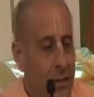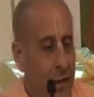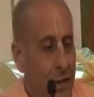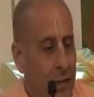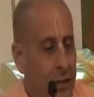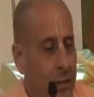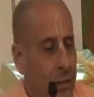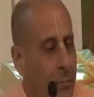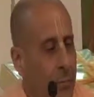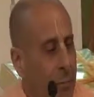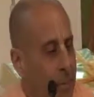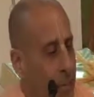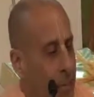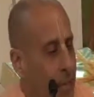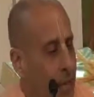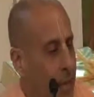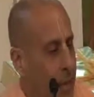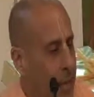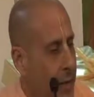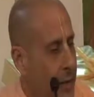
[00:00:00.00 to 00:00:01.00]
and the
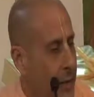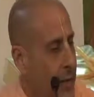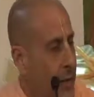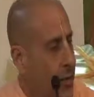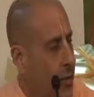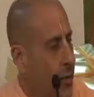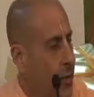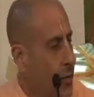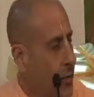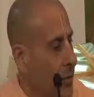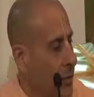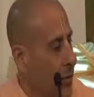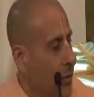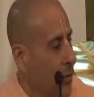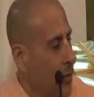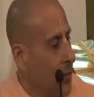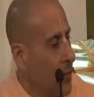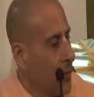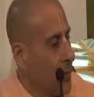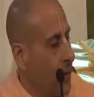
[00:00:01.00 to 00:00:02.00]
demands
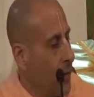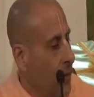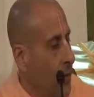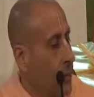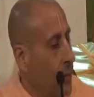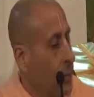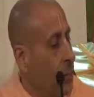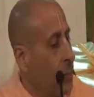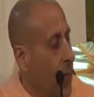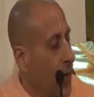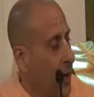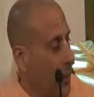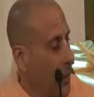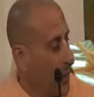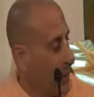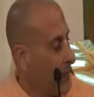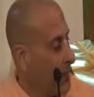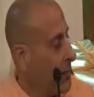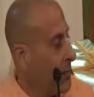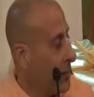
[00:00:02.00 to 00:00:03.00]
of the
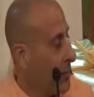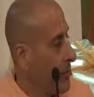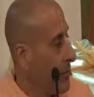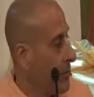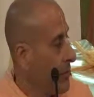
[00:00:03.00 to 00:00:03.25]
mind.